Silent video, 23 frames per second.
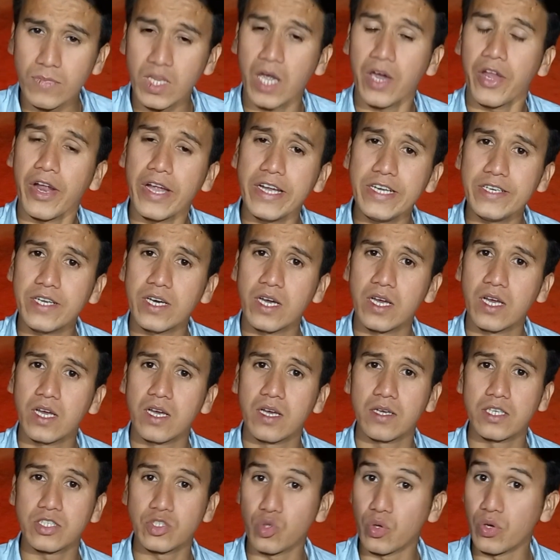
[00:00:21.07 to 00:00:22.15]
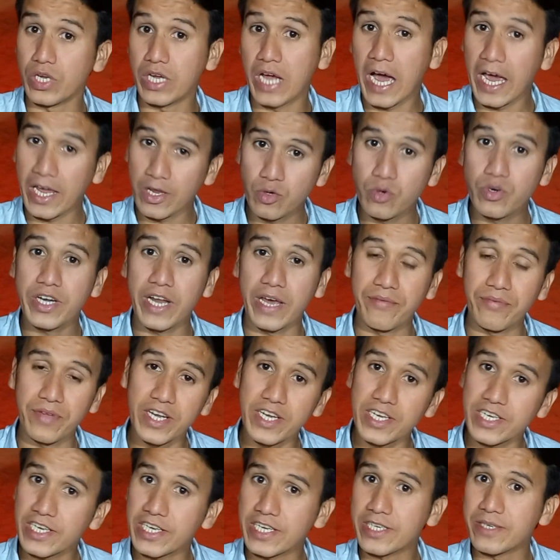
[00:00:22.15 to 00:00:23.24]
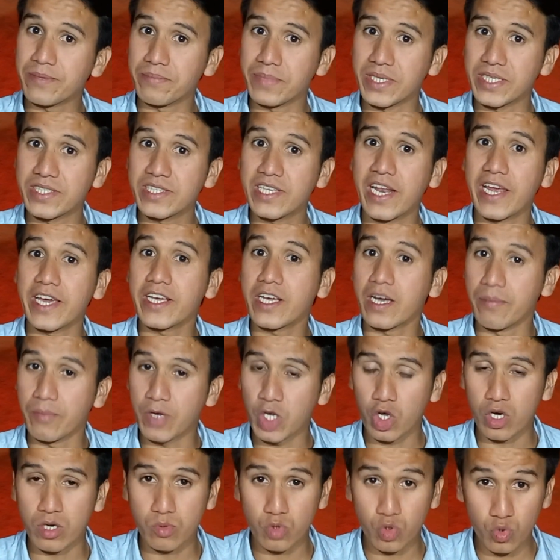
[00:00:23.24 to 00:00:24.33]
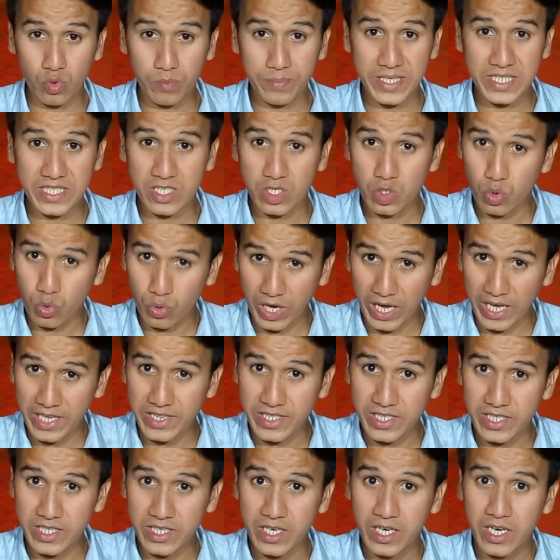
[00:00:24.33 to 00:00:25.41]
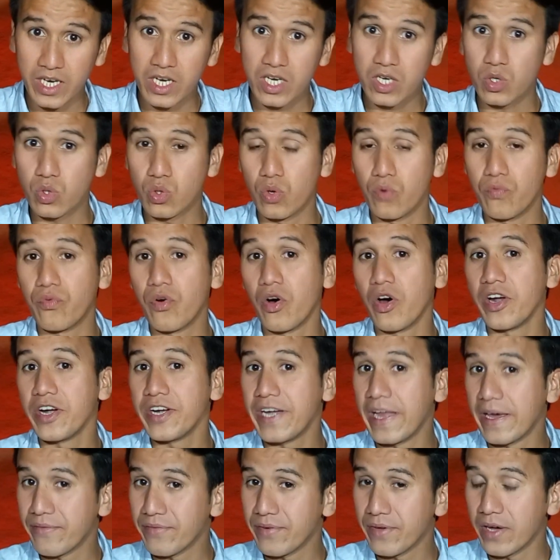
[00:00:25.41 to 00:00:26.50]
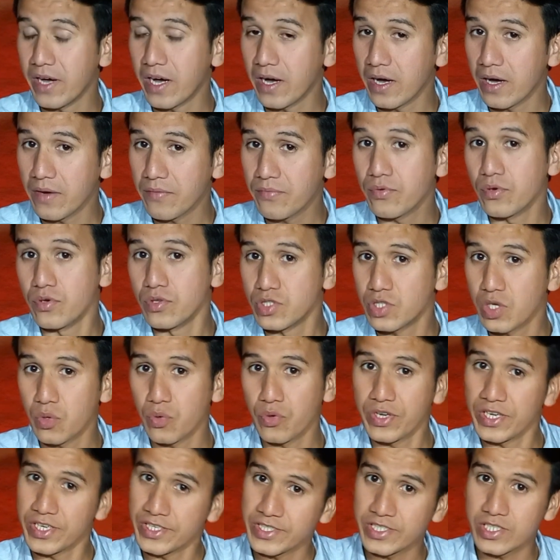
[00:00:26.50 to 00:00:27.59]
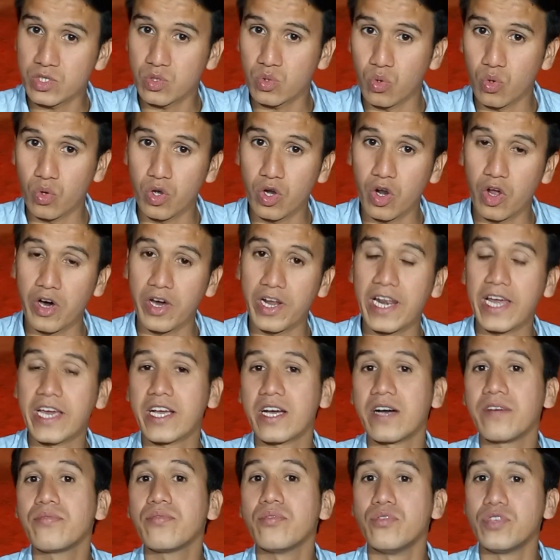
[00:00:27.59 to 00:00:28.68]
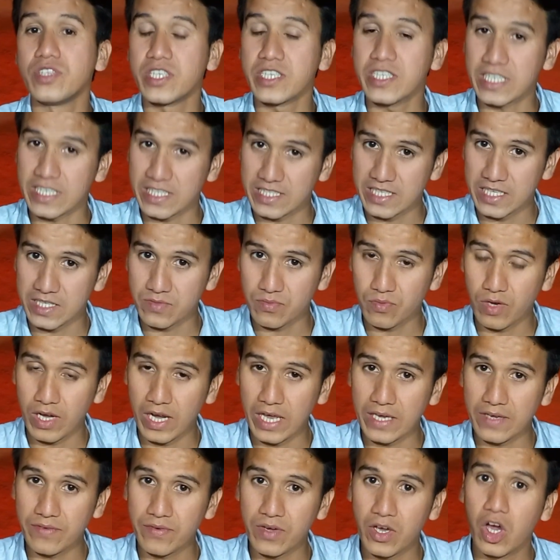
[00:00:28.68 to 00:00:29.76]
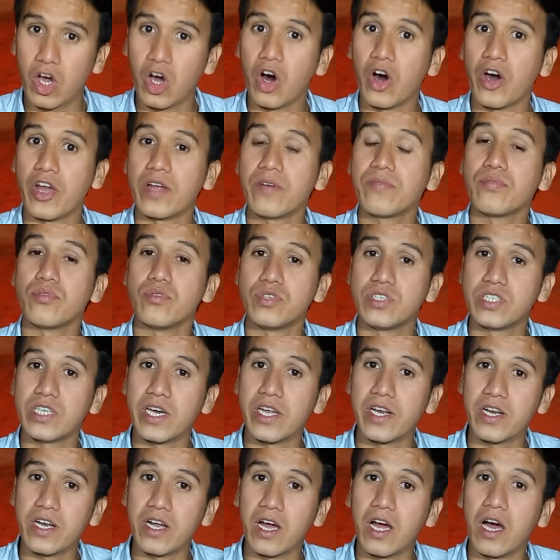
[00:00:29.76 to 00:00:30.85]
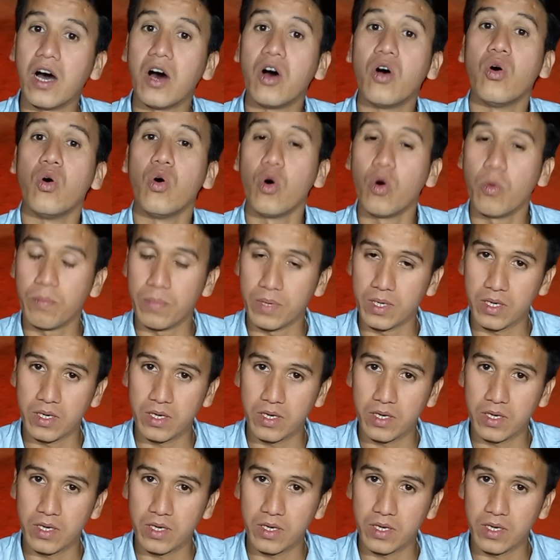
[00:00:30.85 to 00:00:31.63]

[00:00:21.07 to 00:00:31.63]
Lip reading: right? So I know definitely it means like coming out two-person together to for a future oriented goal, or like a future successful life, or a future hope